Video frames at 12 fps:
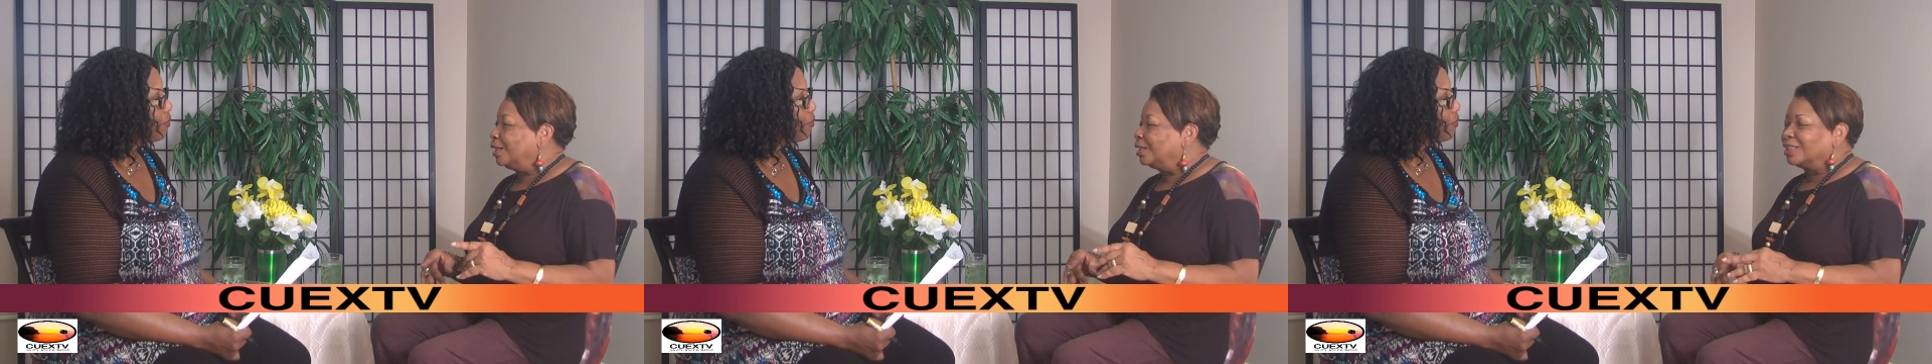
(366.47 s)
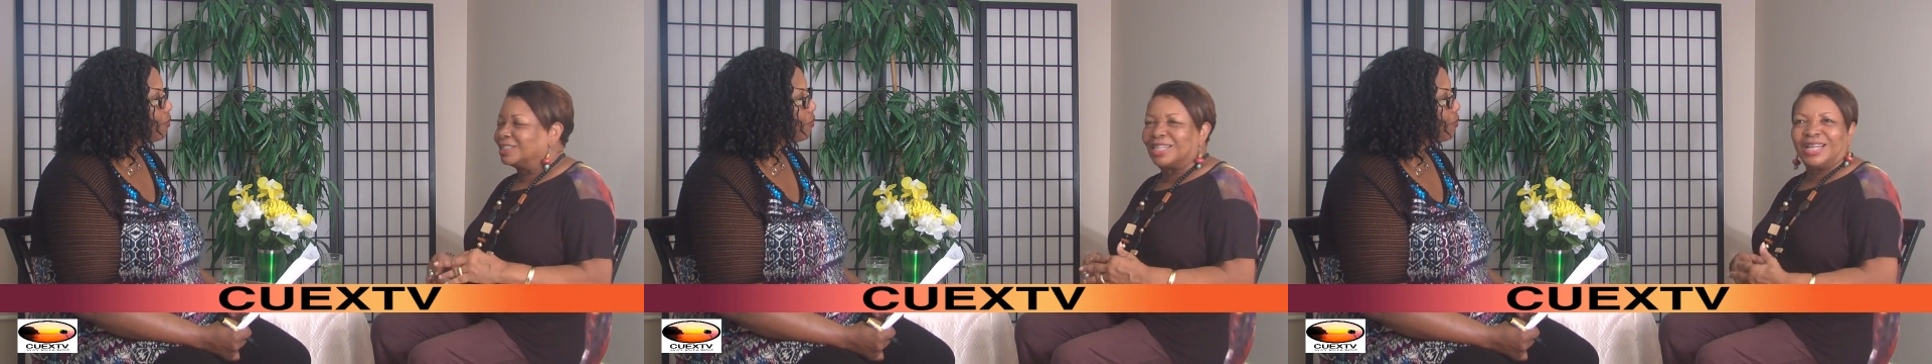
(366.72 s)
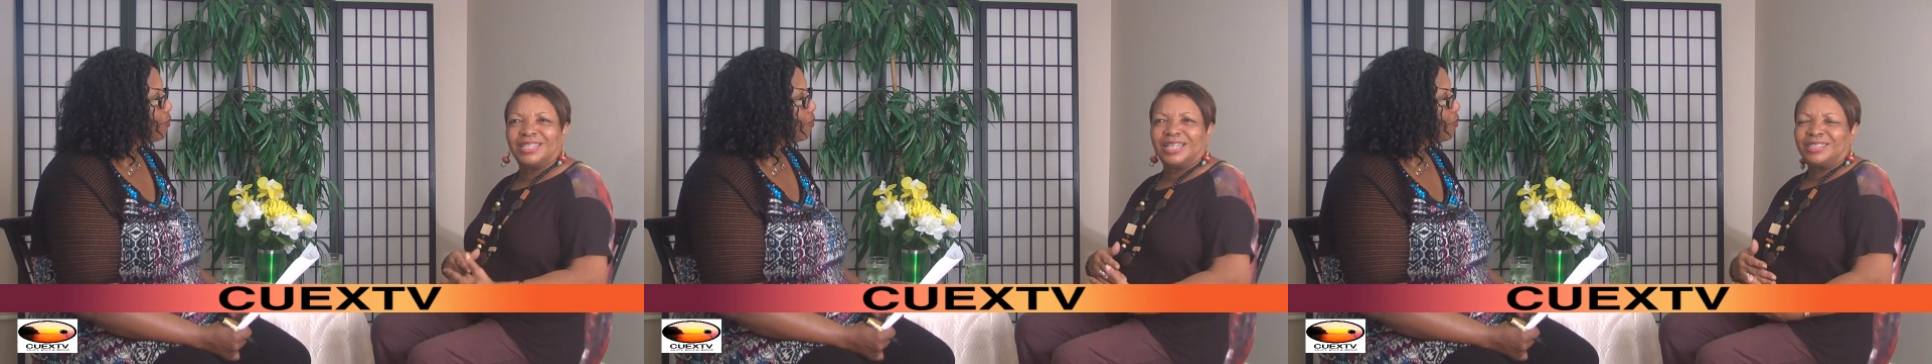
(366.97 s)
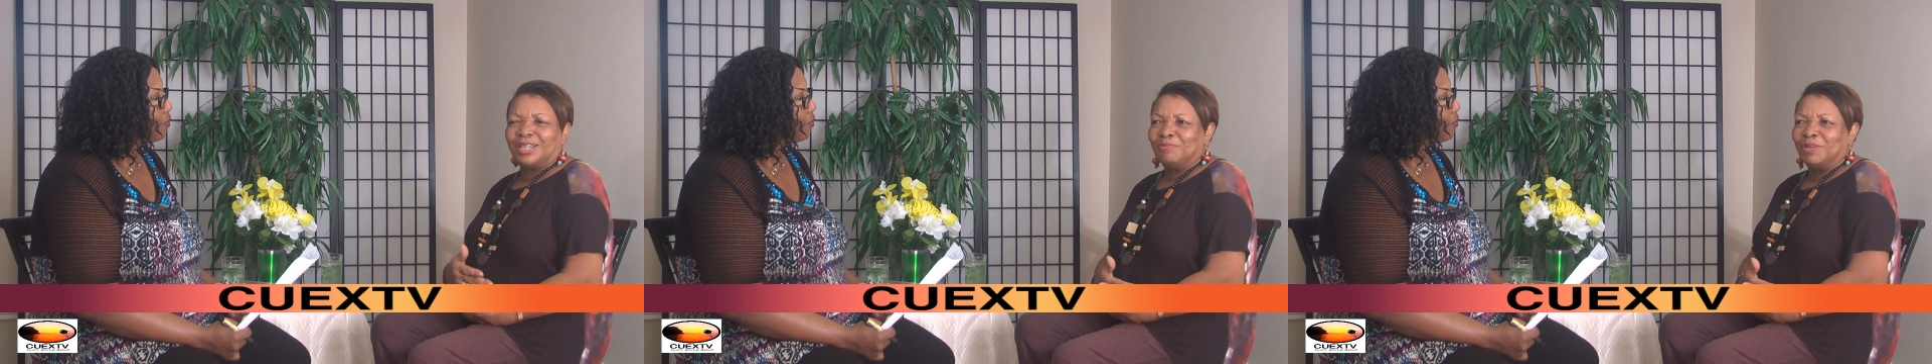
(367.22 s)
and
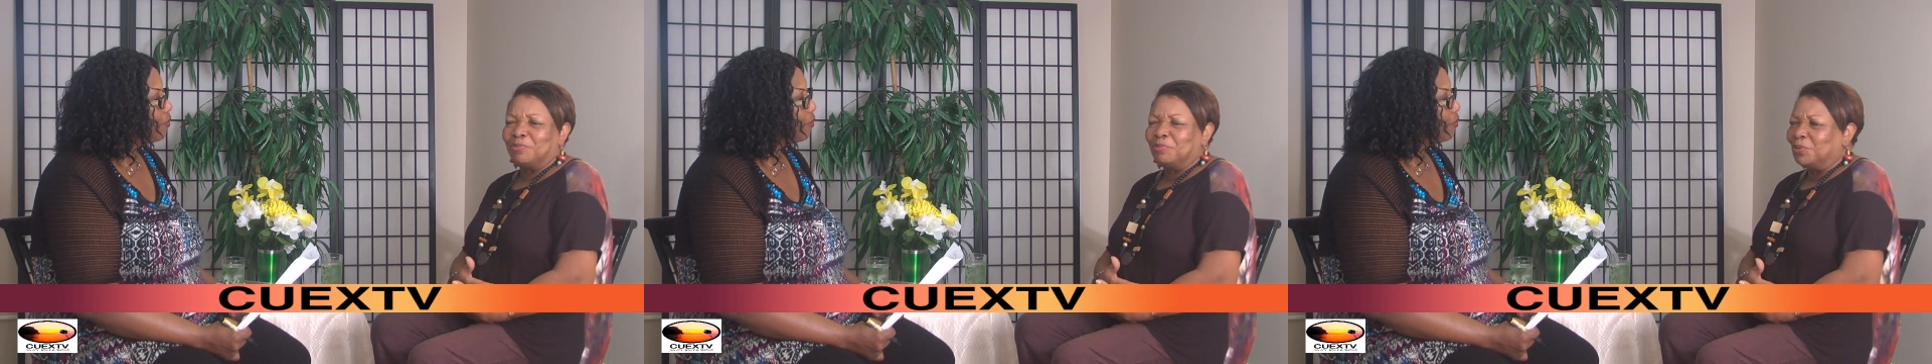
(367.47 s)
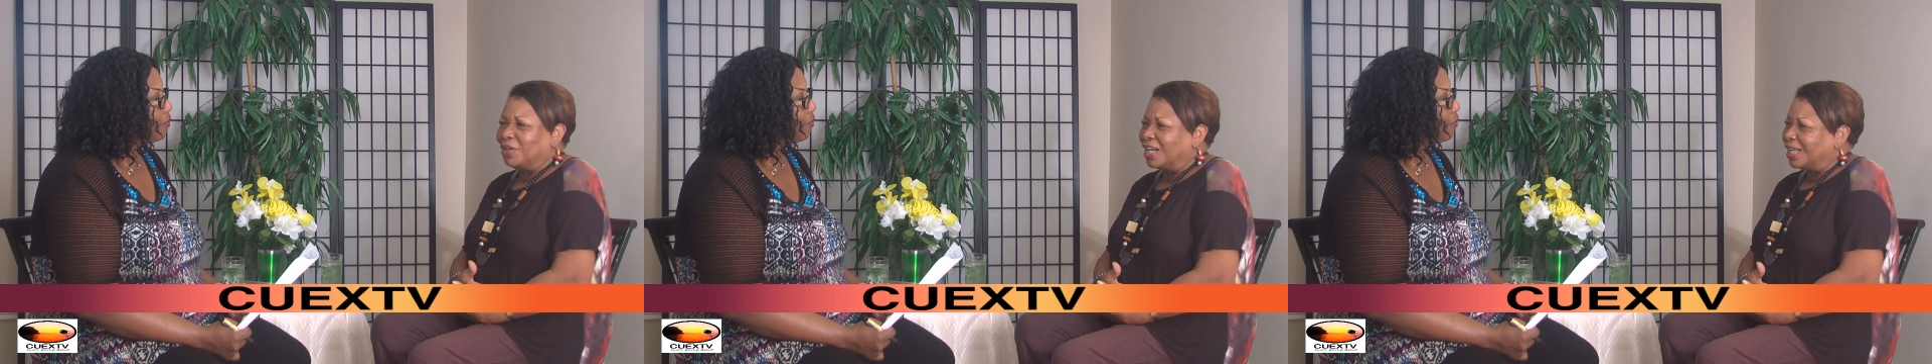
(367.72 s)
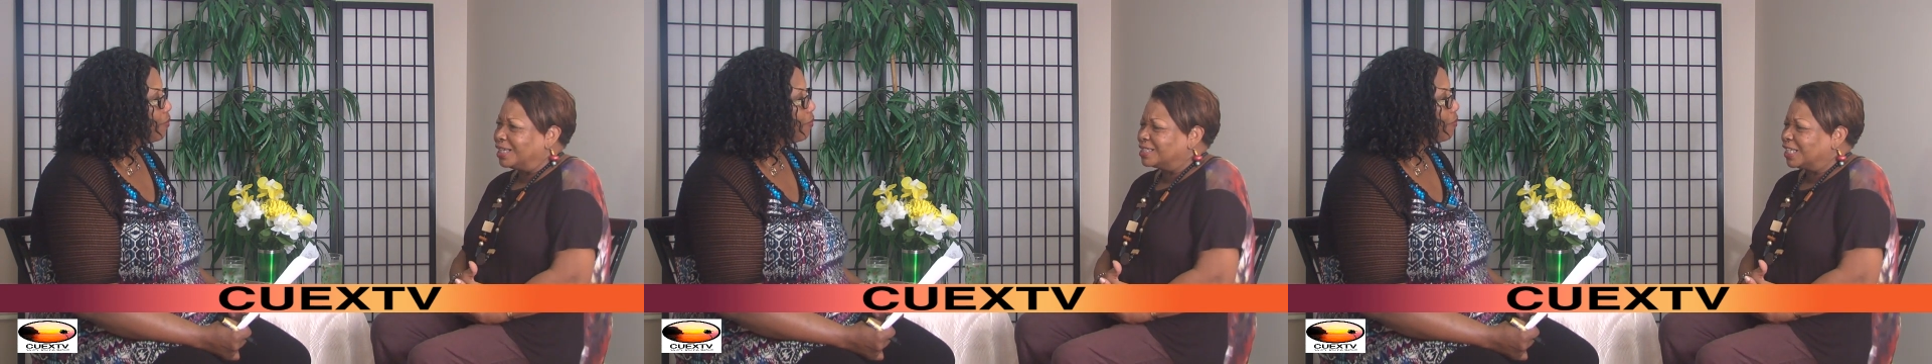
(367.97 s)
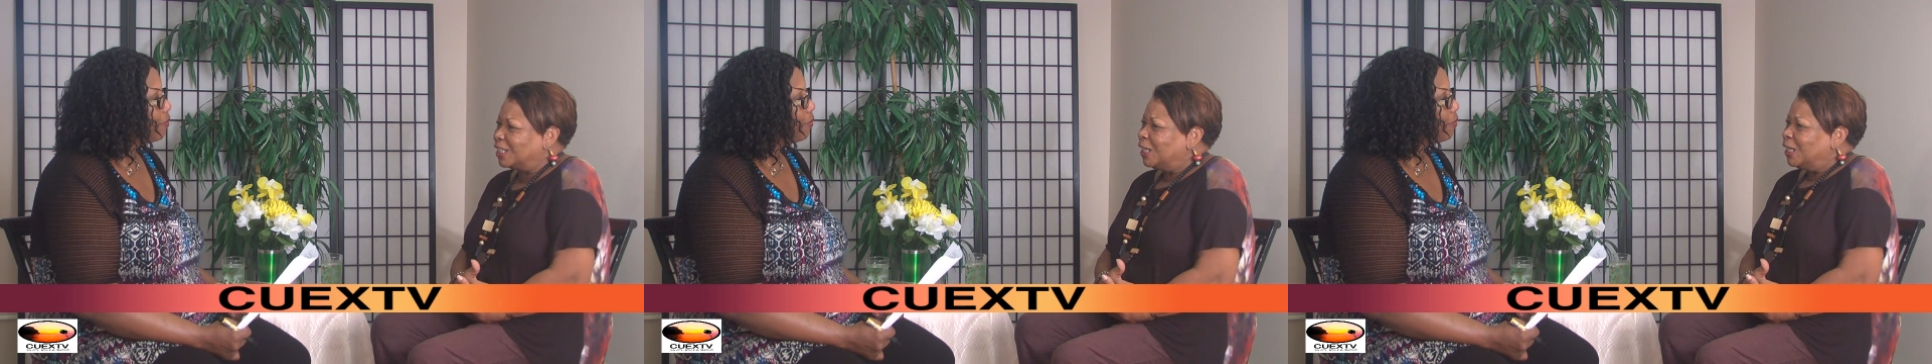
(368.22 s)
made me
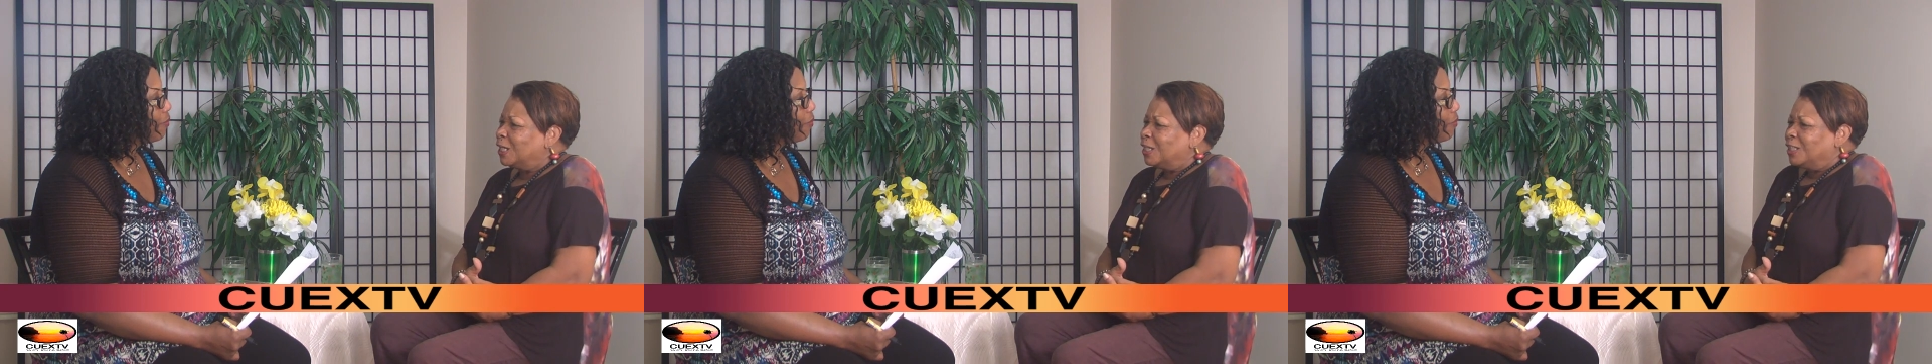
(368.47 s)
realize that